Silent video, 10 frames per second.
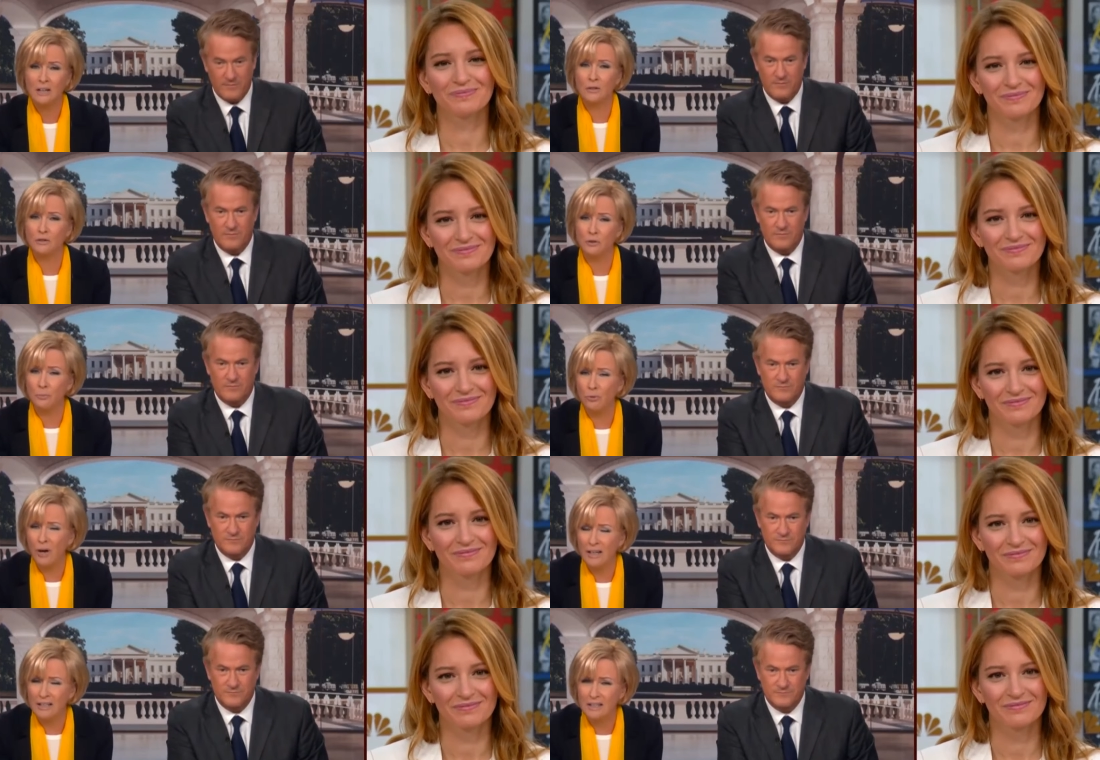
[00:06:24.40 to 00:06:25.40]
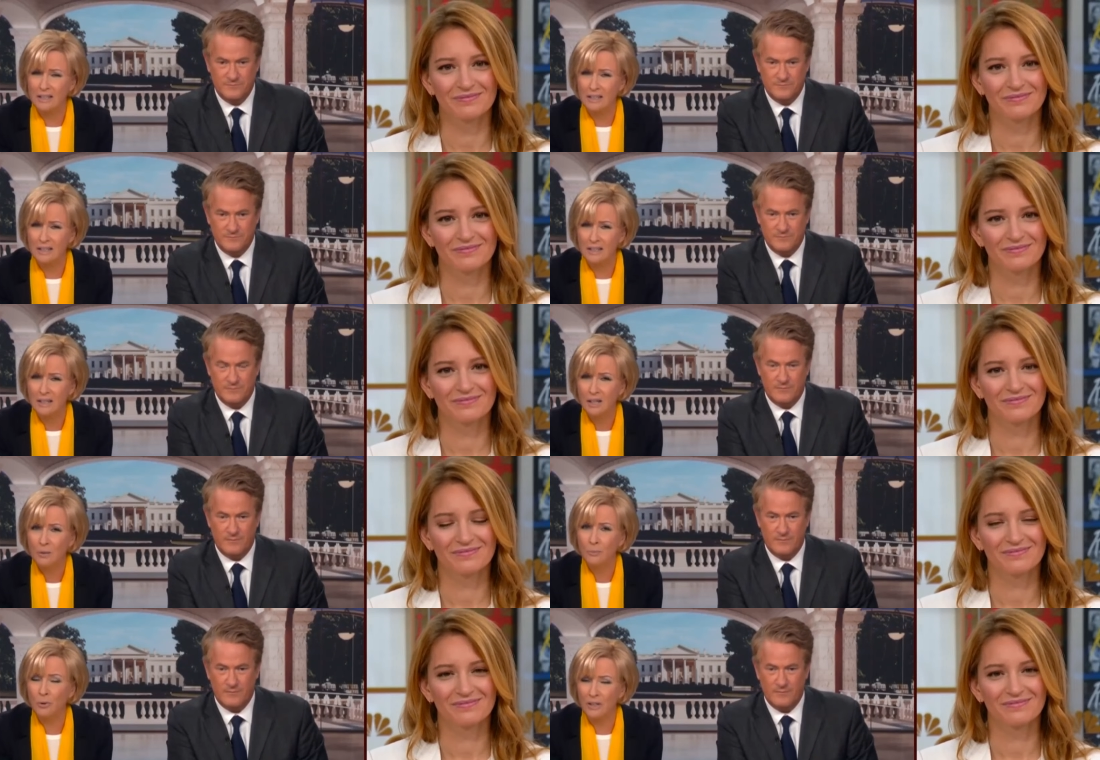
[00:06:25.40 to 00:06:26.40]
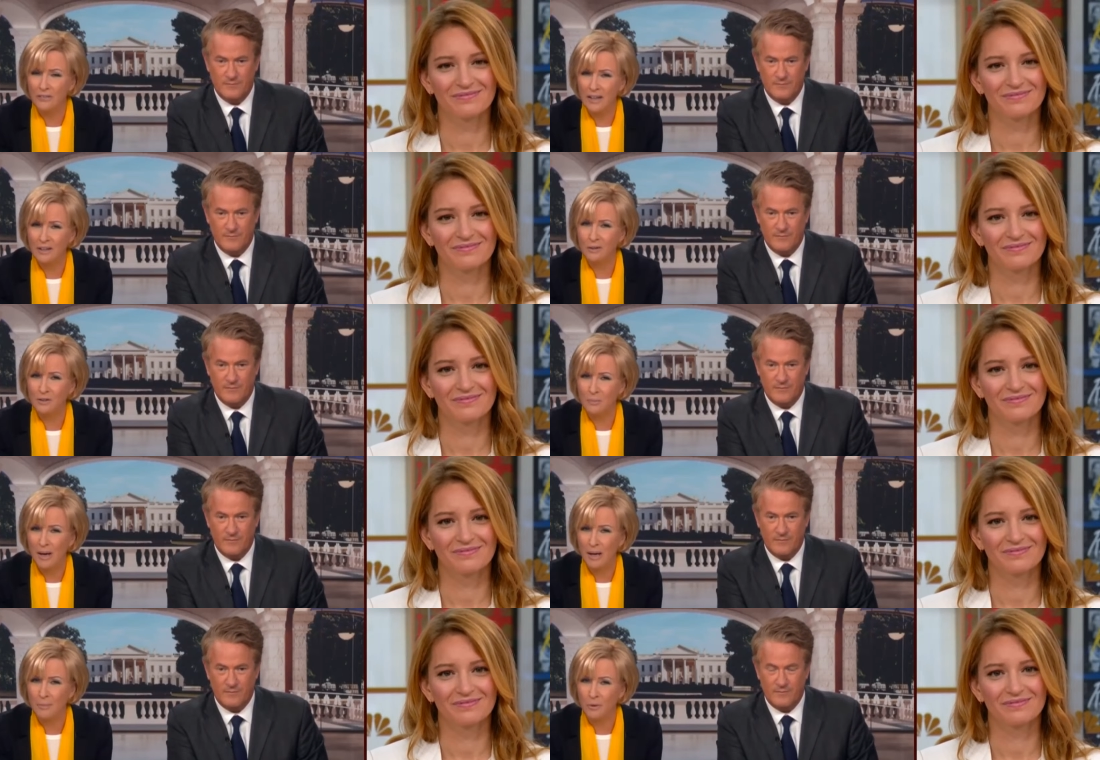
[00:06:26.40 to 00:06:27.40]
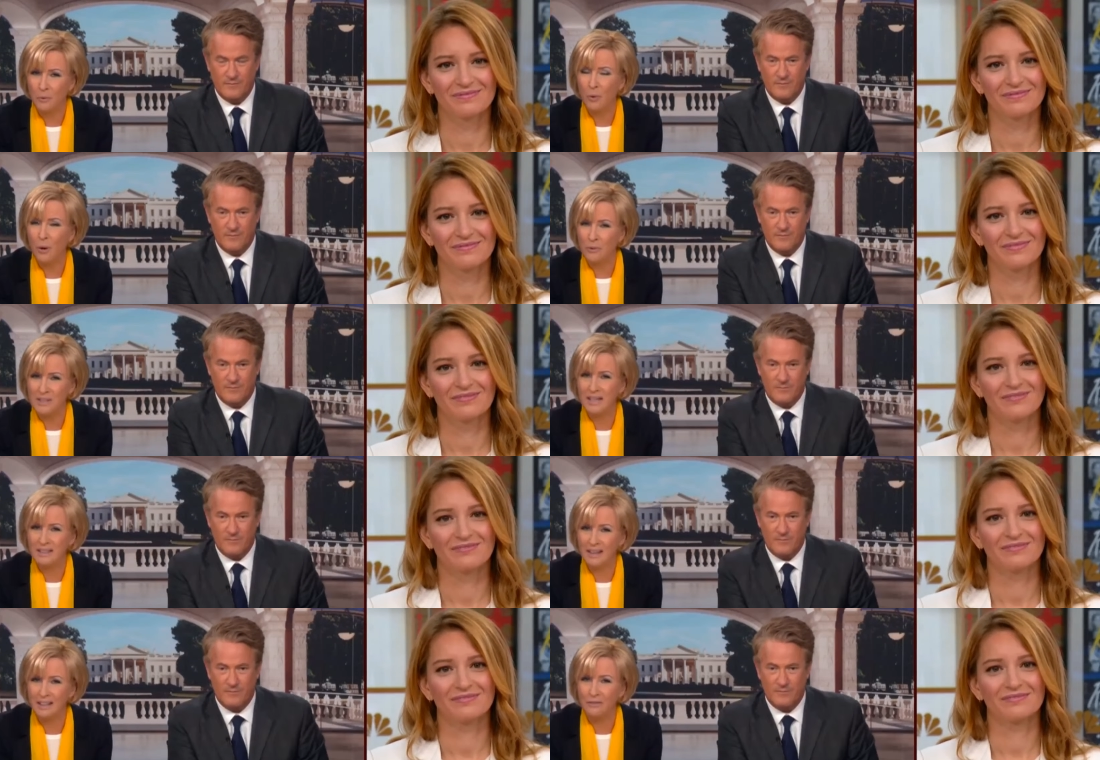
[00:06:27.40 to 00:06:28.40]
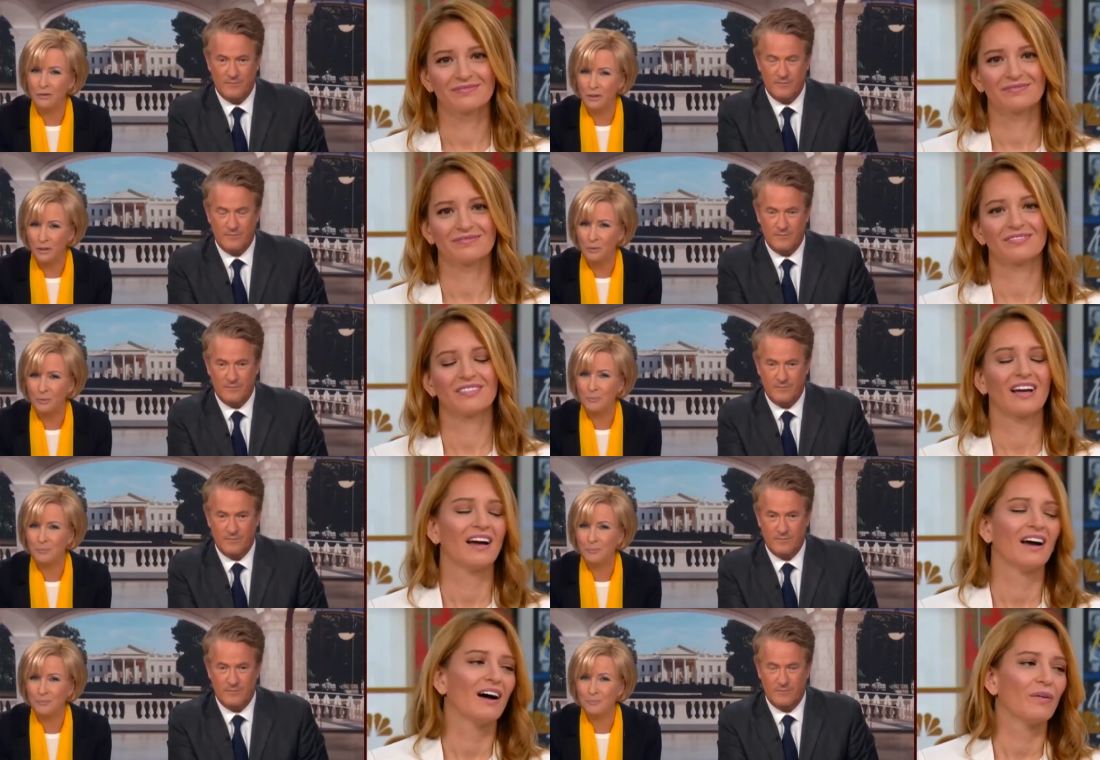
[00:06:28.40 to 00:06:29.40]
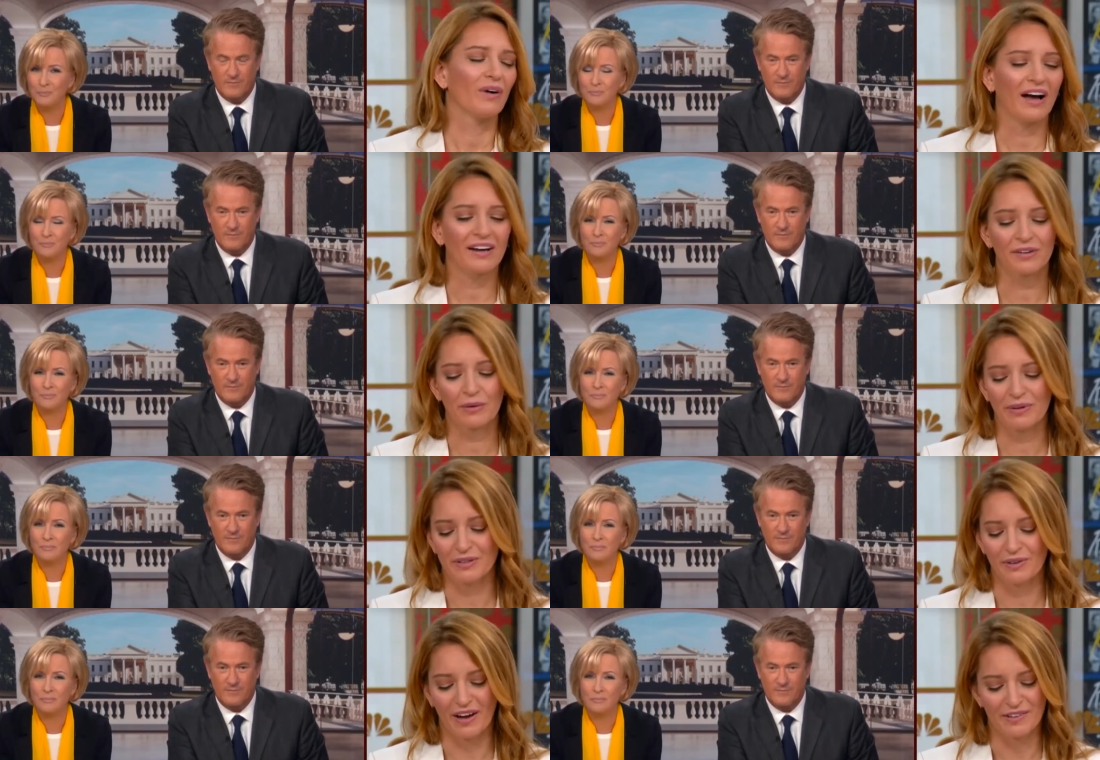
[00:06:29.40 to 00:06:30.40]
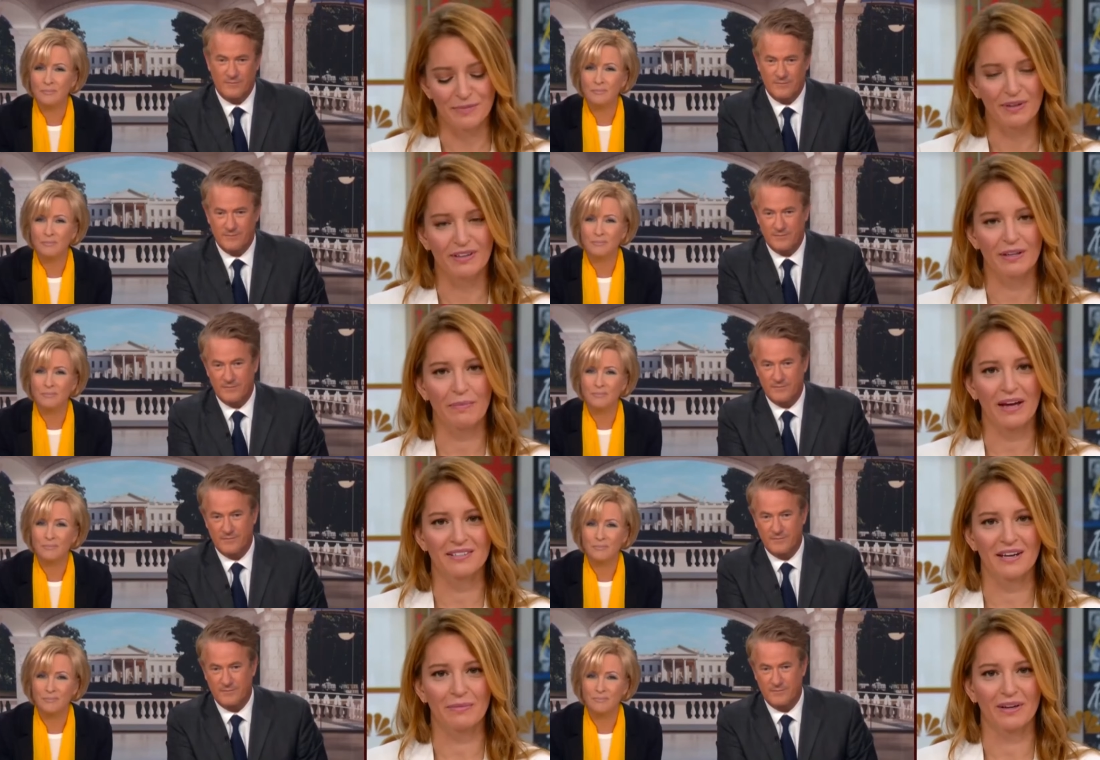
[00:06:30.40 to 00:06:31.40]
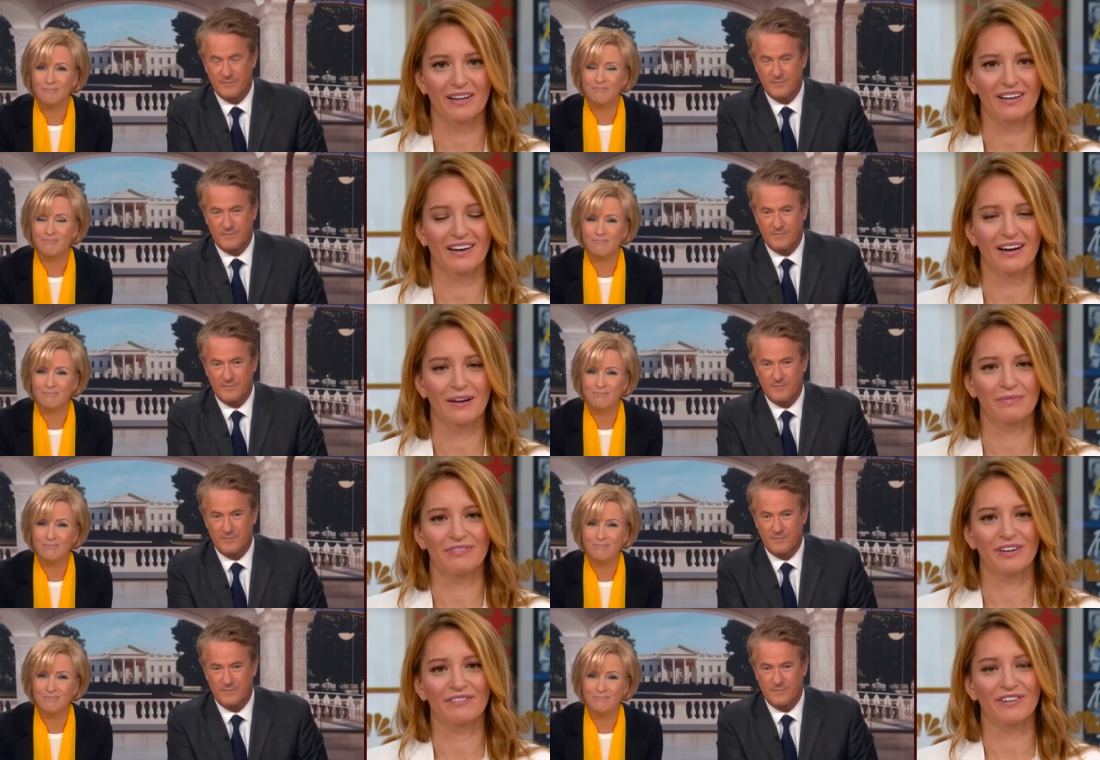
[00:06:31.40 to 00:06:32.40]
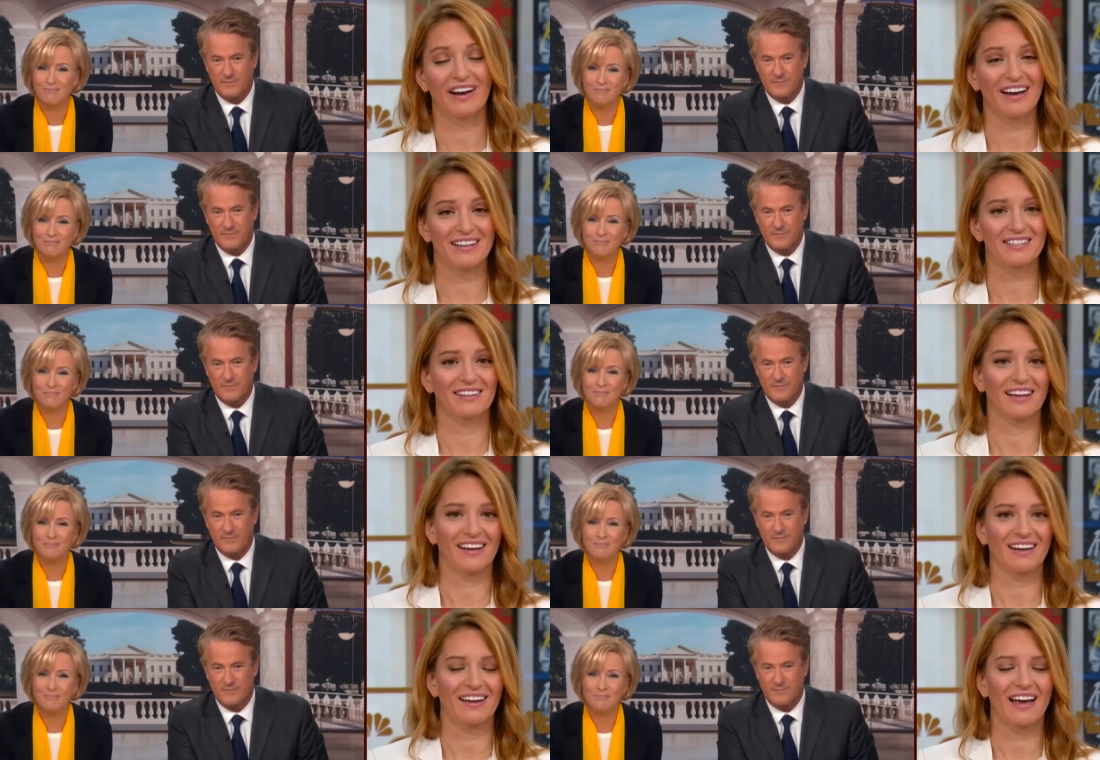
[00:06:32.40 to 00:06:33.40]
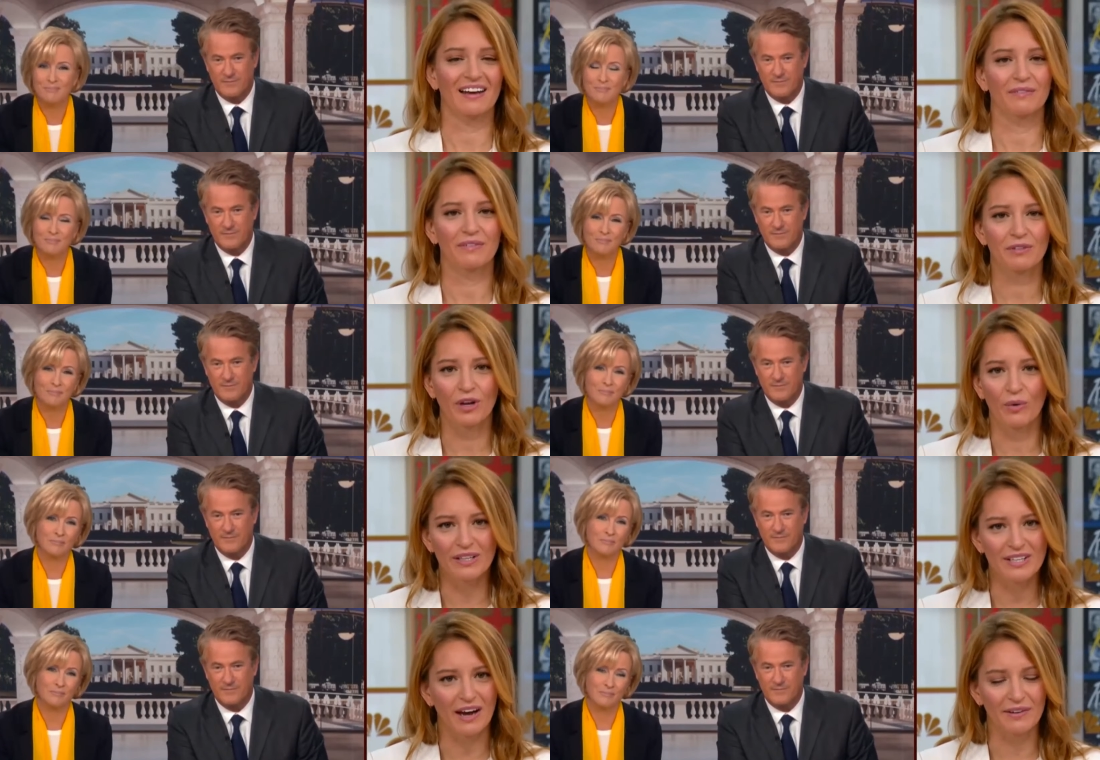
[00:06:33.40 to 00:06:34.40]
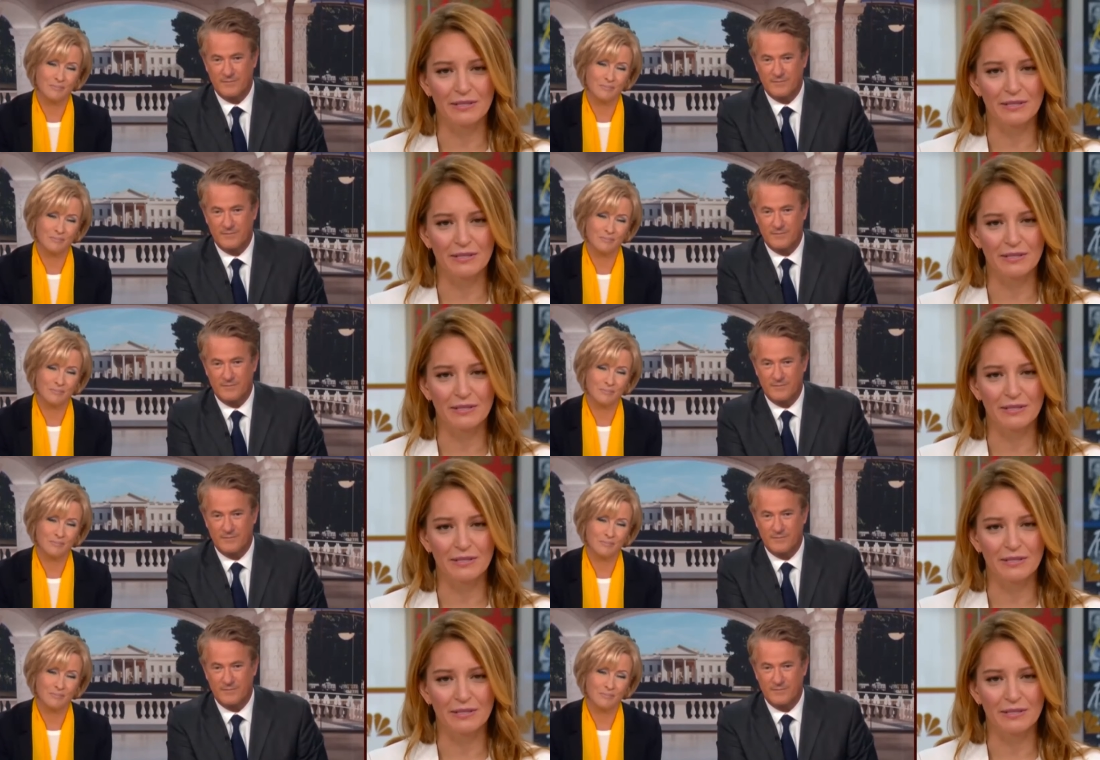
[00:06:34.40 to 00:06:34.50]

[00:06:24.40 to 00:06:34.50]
Speaker 1: the surprises, putting that all to paper. What was that like for you? Well, I don't know about
Speaker 2: you guys, but the pandemic um, felt very isolating. And going down into